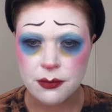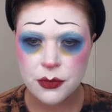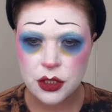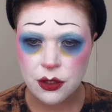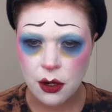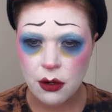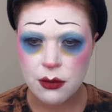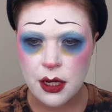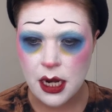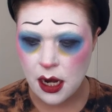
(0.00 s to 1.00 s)
So
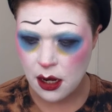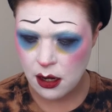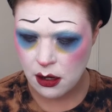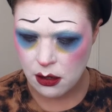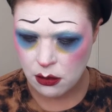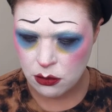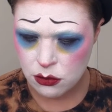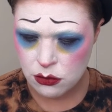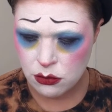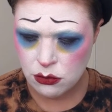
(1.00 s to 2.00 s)
now
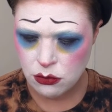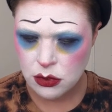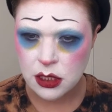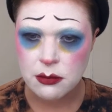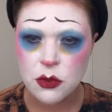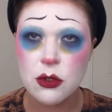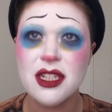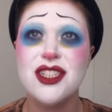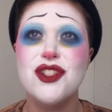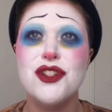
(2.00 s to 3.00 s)
what I'm
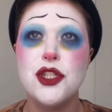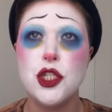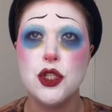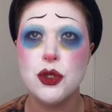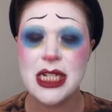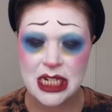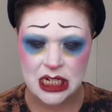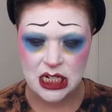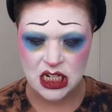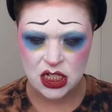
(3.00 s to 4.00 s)
going to do
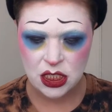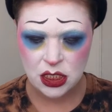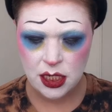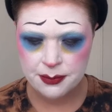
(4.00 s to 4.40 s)
is